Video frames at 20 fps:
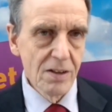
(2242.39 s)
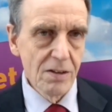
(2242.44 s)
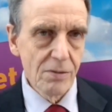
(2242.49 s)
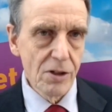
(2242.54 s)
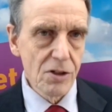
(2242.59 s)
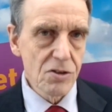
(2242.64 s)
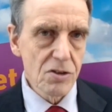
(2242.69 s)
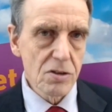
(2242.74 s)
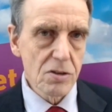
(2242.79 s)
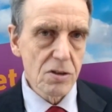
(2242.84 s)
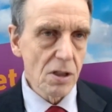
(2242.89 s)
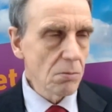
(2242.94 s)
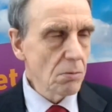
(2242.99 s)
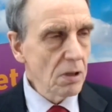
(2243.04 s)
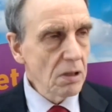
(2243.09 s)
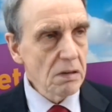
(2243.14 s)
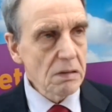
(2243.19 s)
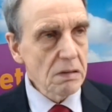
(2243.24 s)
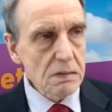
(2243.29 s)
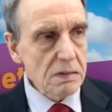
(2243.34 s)
Most say,
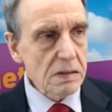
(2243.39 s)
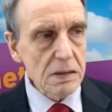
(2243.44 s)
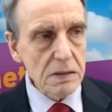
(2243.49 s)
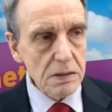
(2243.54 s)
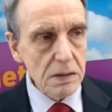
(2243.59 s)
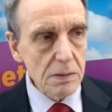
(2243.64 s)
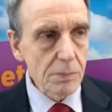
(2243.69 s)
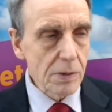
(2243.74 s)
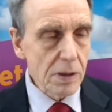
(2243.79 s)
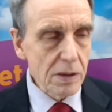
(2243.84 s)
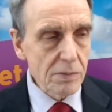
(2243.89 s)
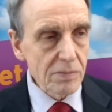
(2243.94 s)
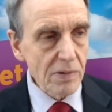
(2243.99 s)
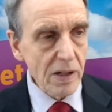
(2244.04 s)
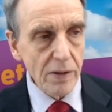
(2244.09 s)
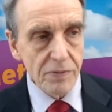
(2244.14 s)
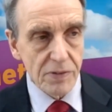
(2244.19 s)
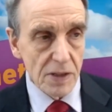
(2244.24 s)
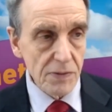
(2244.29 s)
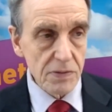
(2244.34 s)
"Well, you know, i
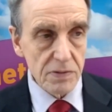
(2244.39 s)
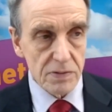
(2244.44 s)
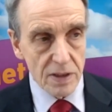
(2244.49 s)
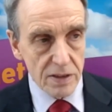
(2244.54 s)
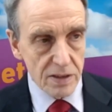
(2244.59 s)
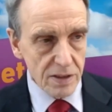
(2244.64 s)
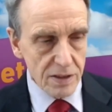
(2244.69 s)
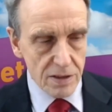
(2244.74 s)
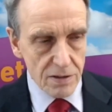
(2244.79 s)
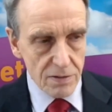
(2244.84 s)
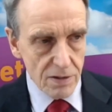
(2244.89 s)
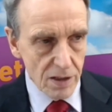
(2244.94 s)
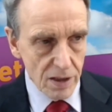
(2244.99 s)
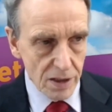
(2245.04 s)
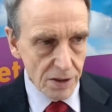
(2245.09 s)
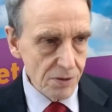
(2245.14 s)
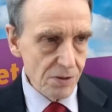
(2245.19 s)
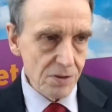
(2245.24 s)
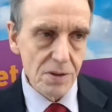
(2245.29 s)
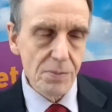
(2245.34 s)
have never read the
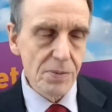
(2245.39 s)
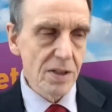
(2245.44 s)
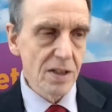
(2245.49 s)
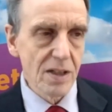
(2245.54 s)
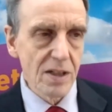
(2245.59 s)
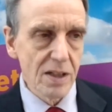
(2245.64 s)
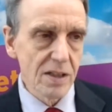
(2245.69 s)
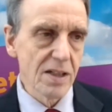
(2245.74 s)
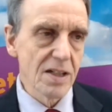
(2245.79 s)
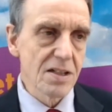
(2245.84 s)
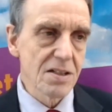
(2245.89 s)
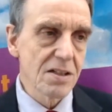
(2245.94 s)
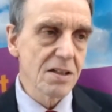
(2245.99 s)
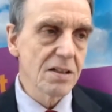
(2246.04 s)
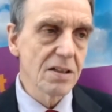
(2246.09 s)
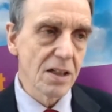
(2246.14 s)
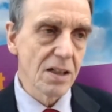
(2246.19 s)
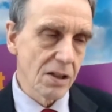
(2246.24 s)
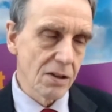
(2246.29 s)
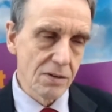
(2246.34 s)
Quran or something like this."
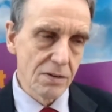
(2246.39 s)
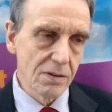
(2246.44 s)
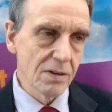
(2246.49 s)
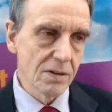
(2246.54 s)
You know,